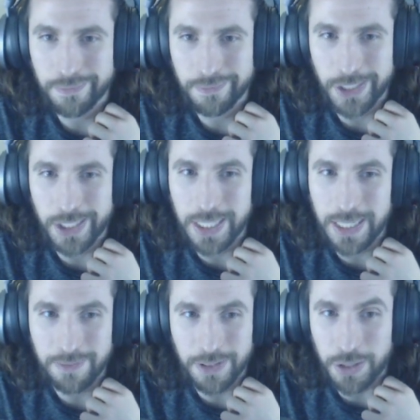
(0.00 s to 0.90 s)
you
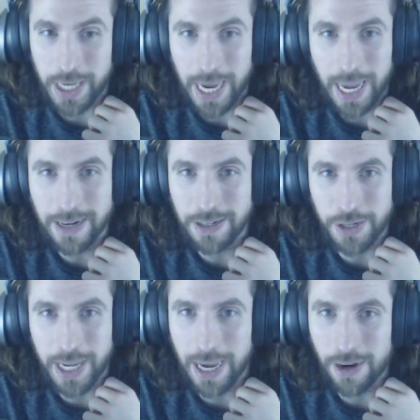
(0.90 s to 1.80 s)
see, you
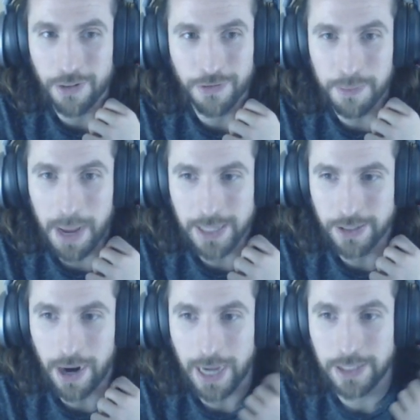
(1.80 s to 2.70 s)
can't go for
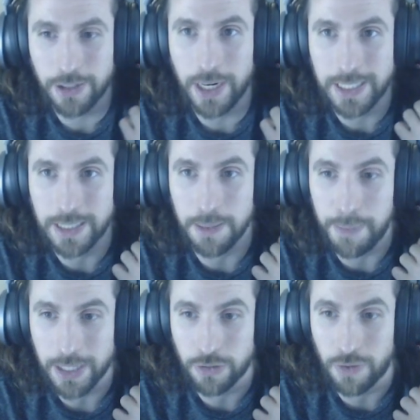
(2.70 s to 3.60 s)
Master Hexer. It's the
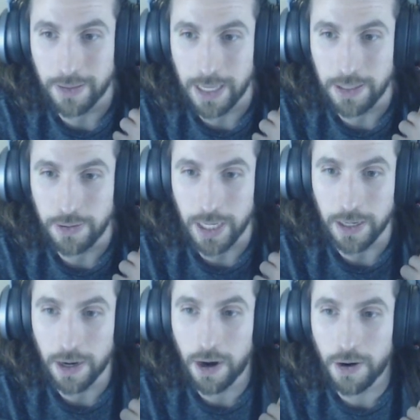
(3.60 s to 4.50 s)
best route that you
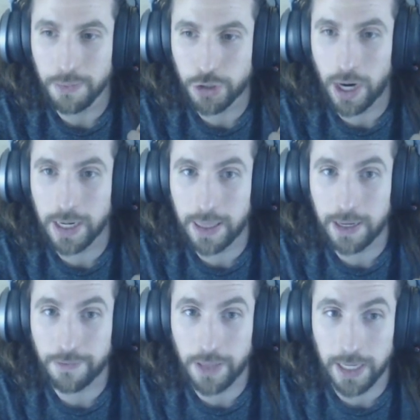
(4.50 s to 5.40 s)
can go. I'm trying to
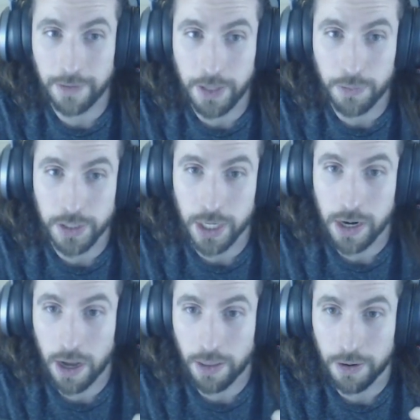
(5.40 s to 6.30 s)
think of like if there was
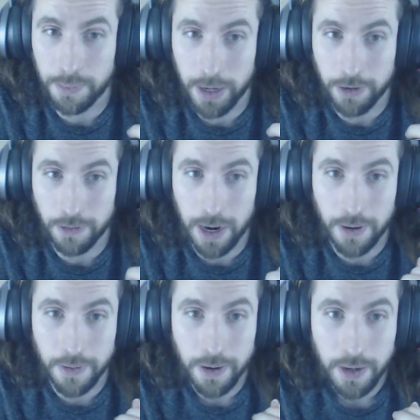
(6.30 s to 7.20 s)
another better
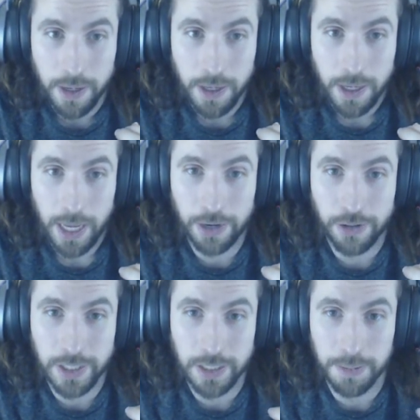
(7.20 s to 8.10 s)
route.
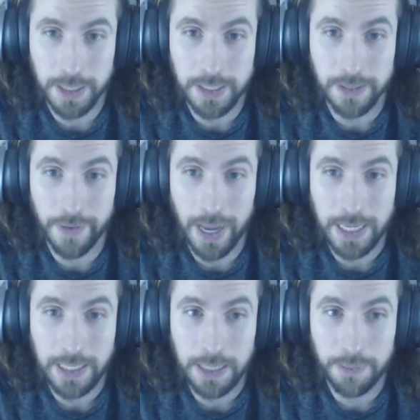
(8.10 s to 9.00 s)
Increases the places of
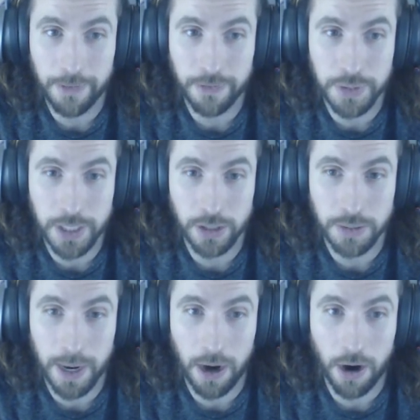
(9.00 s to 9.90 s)
any debuff from skills
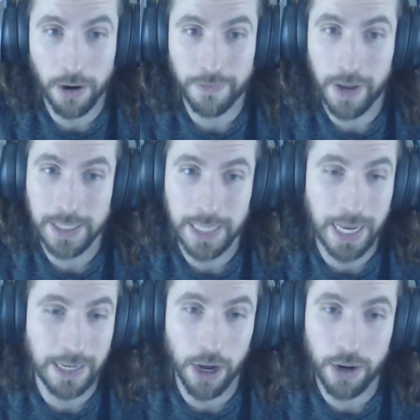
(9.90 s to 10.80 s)
by artifacts,
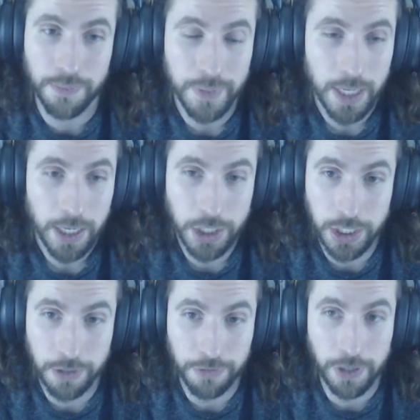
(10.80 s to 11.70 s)
and nope,
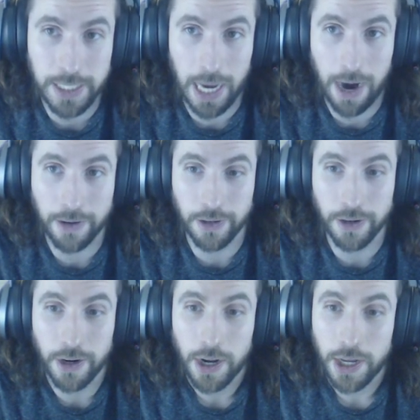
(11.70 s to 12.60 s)
she's a freeze character.
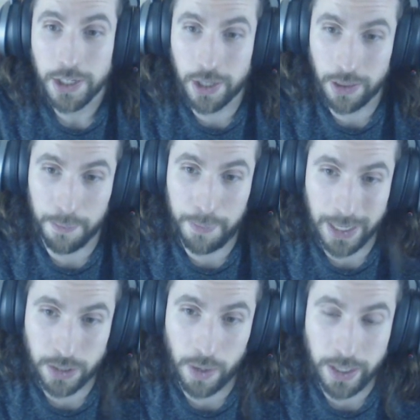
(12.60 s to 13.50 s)
So the
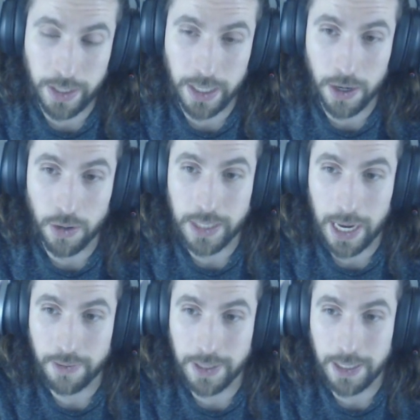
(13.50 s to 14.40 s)
best way you can go
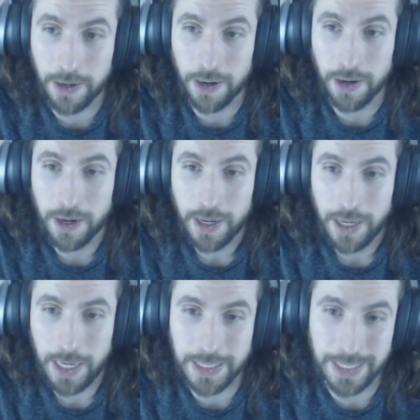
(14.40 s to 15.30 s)
down here
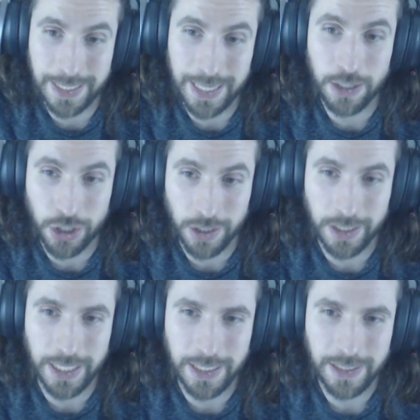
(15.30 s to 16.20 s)
is
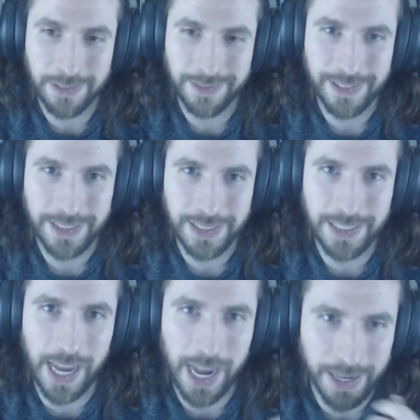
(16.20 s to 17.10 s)
essentially,
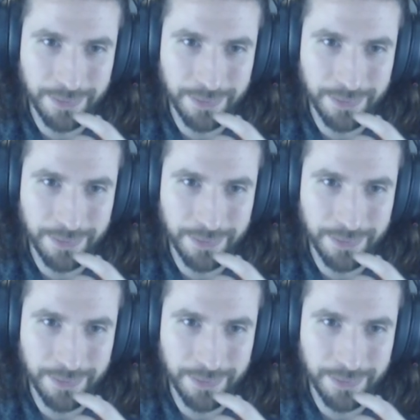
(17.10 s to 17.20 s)
yeah,